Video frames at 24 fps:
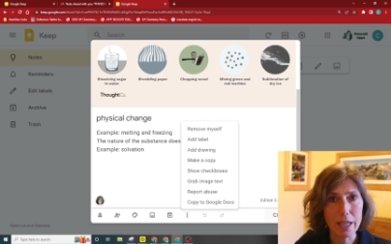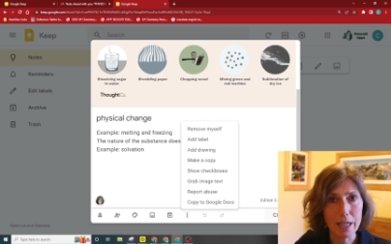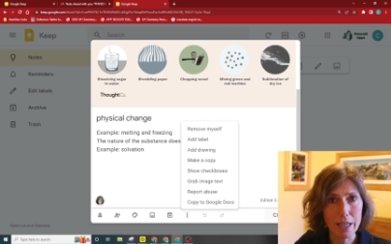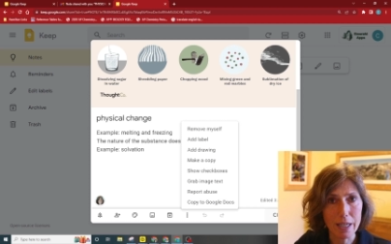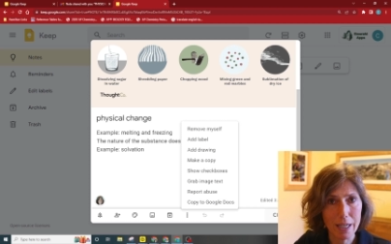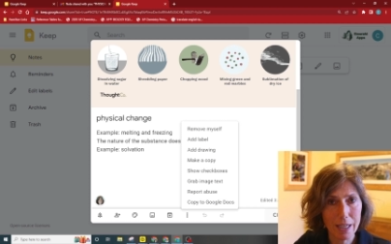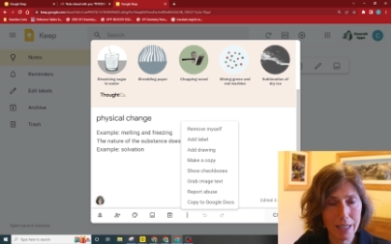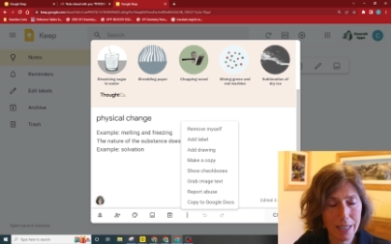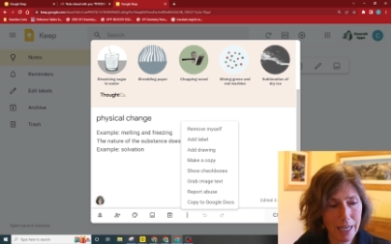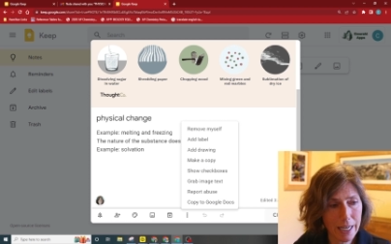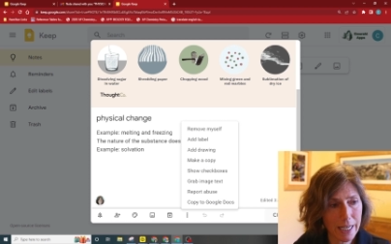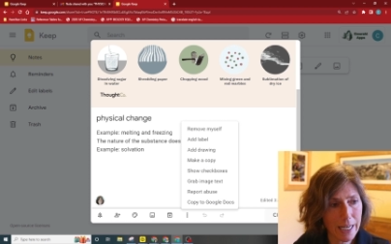
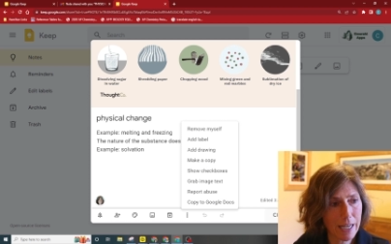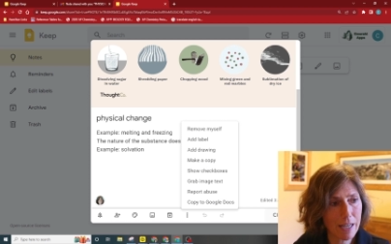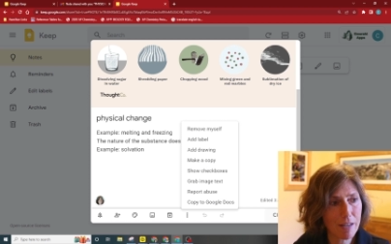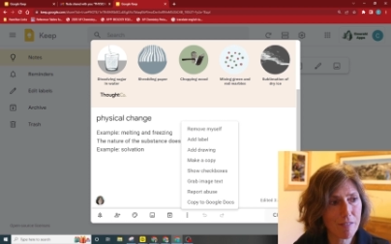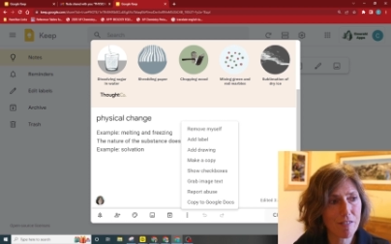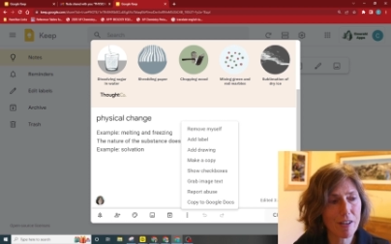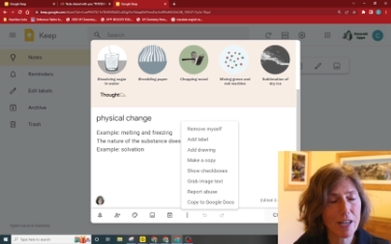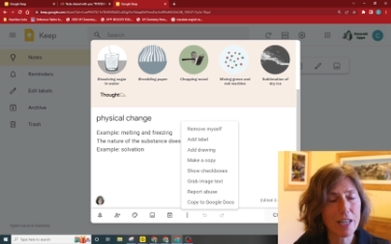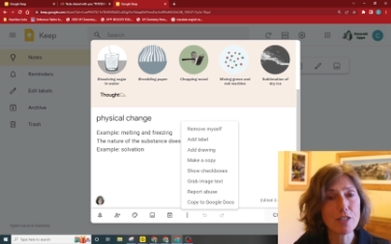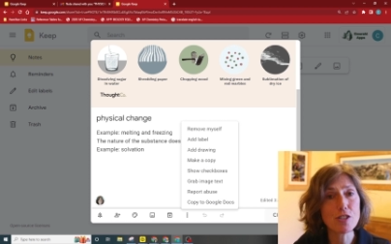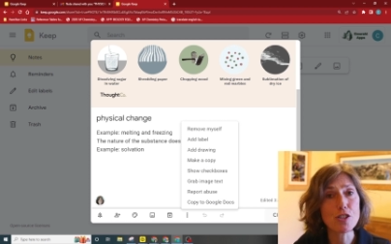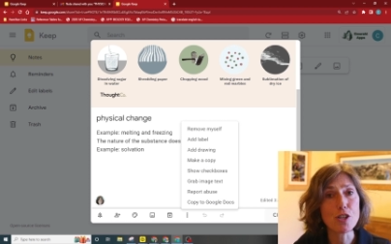in any
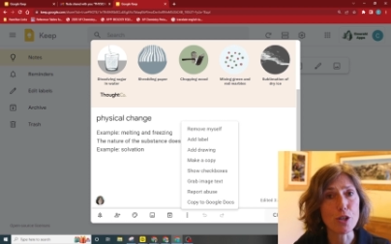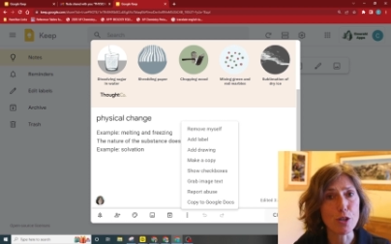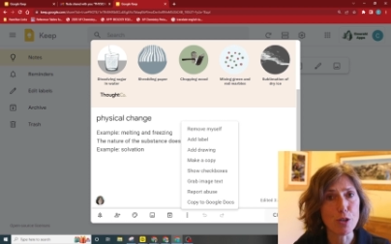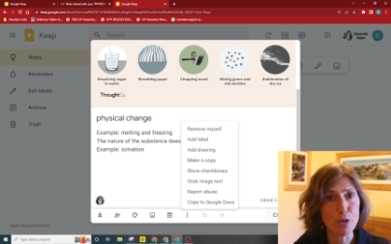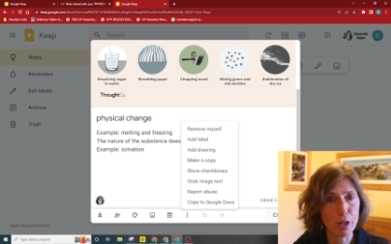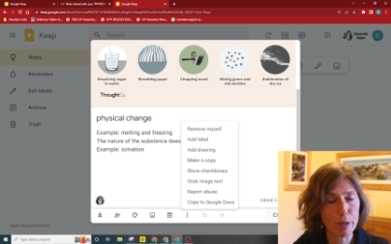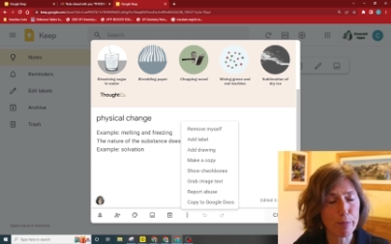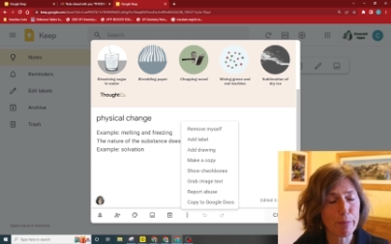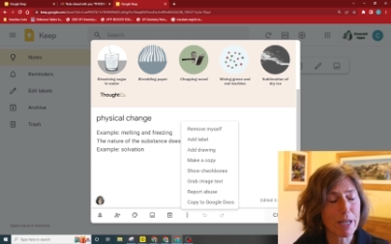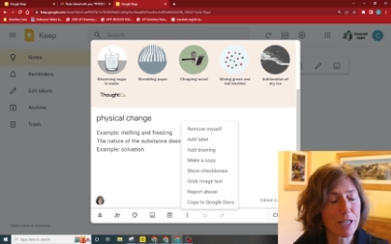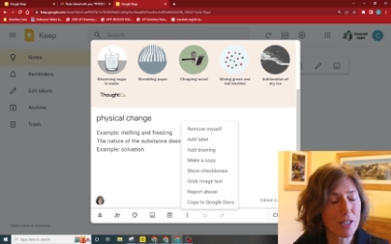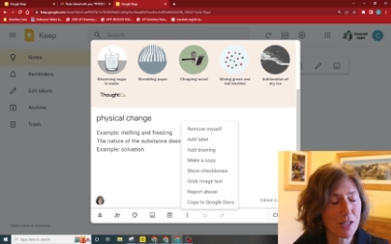event, you
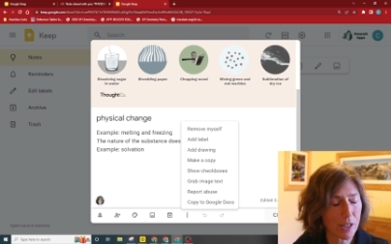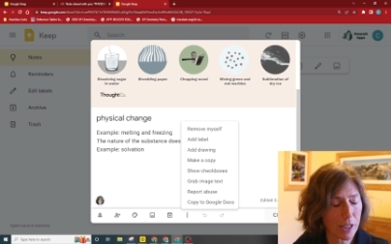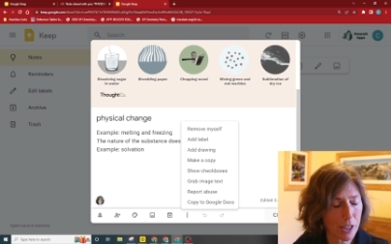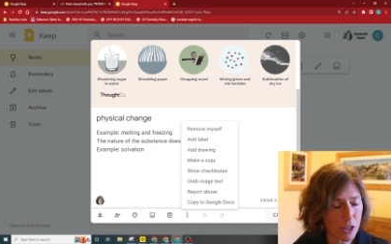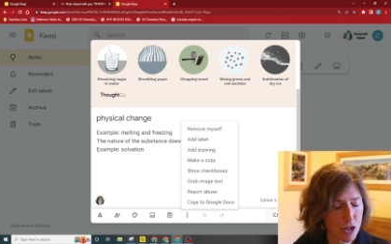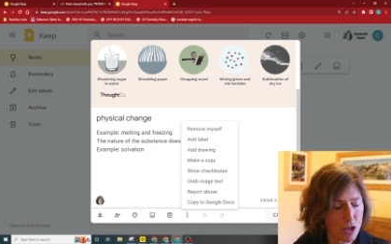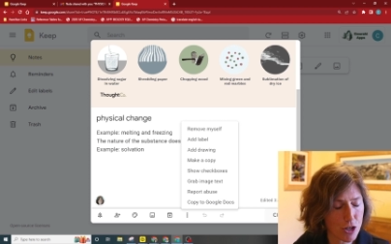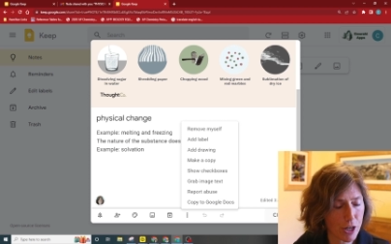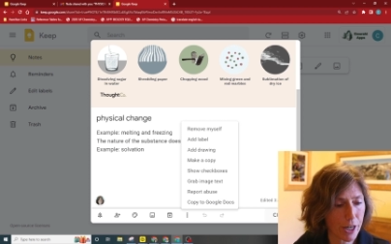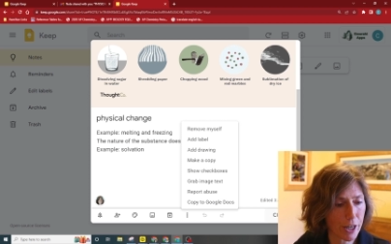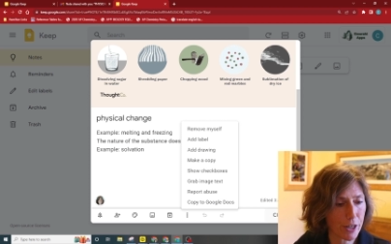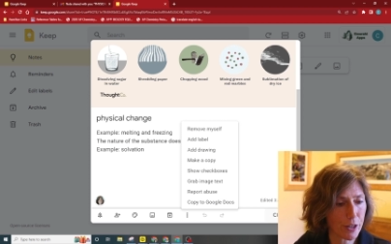can basically
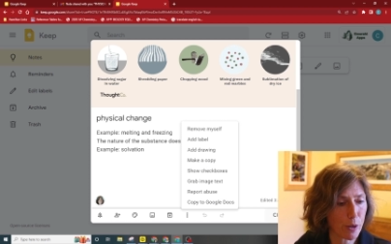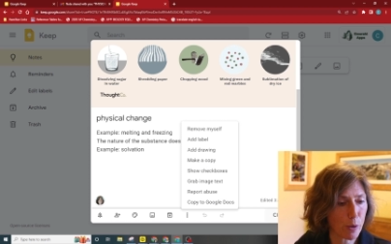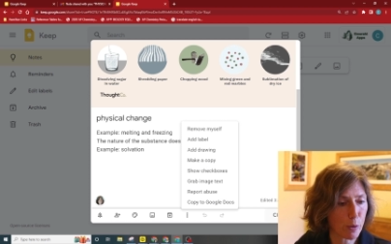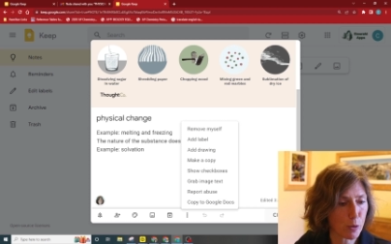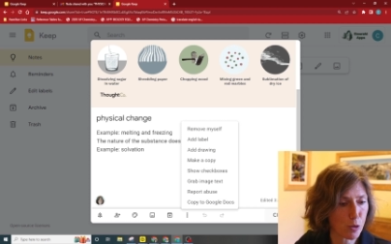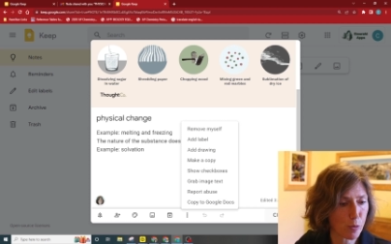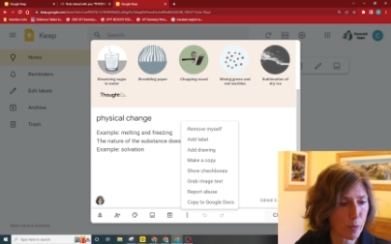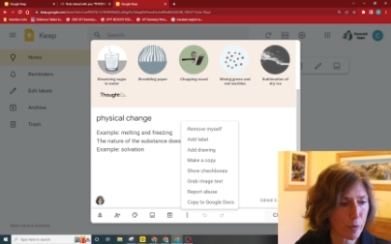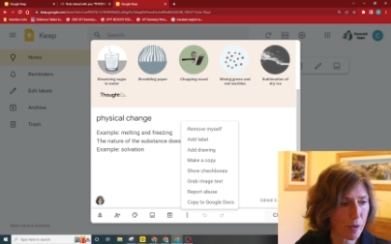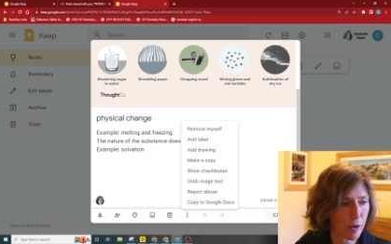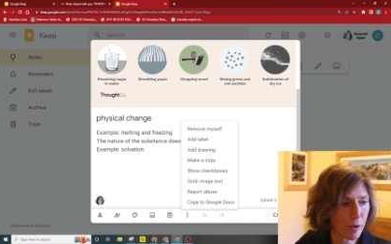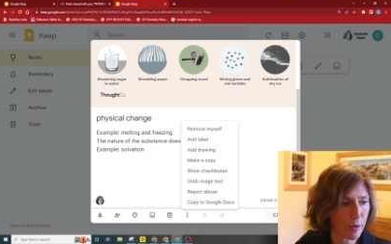share notes
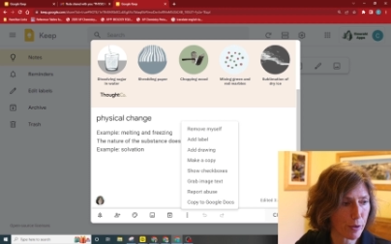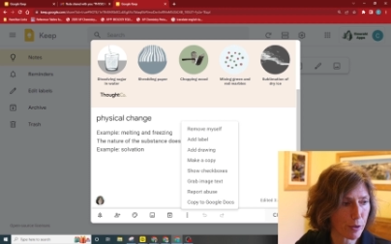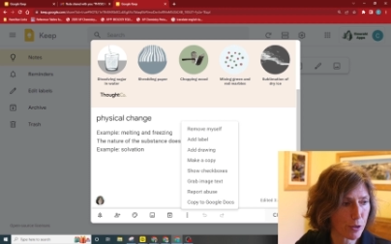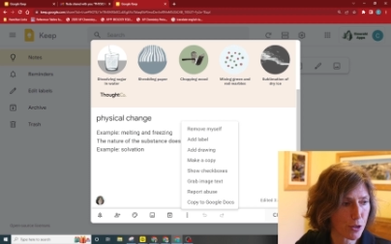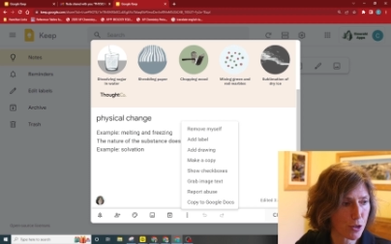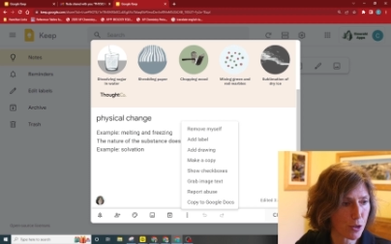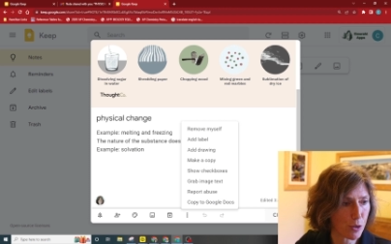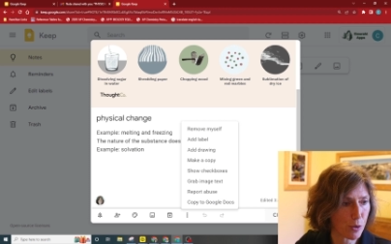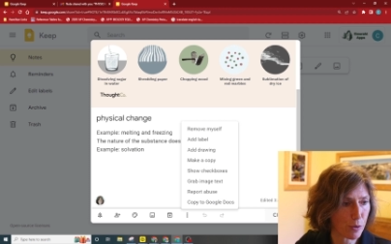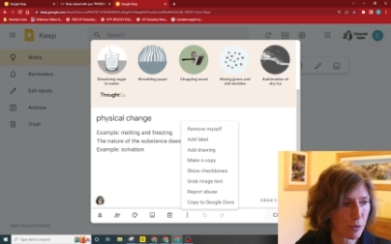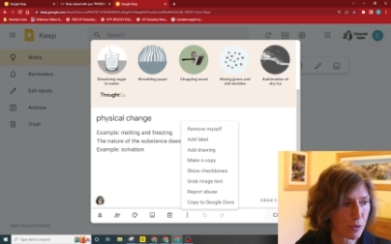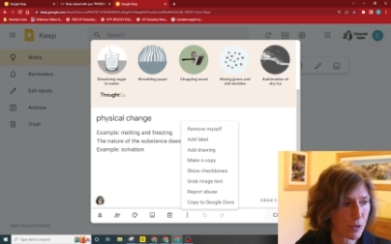with other
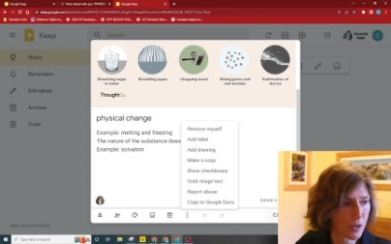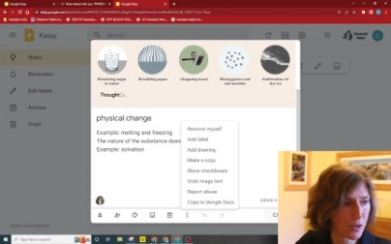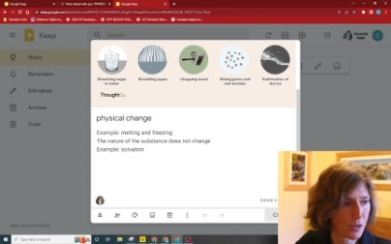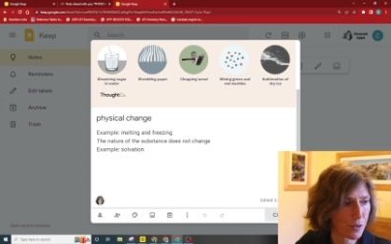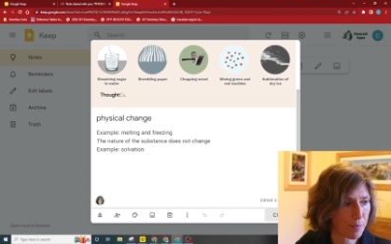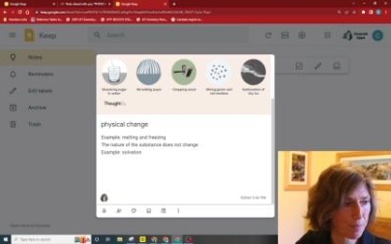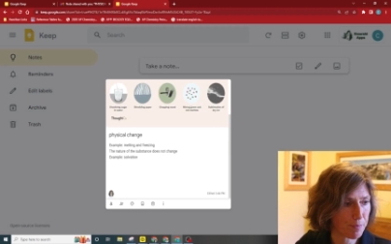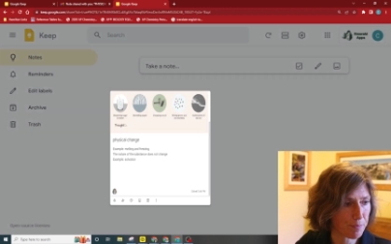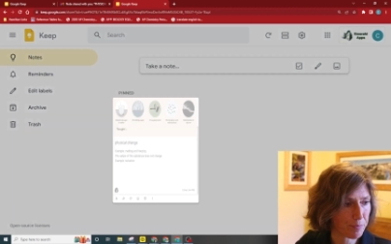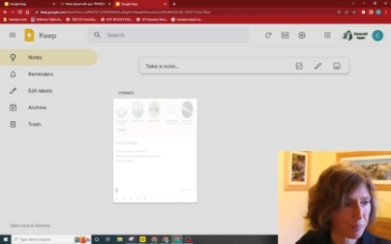students.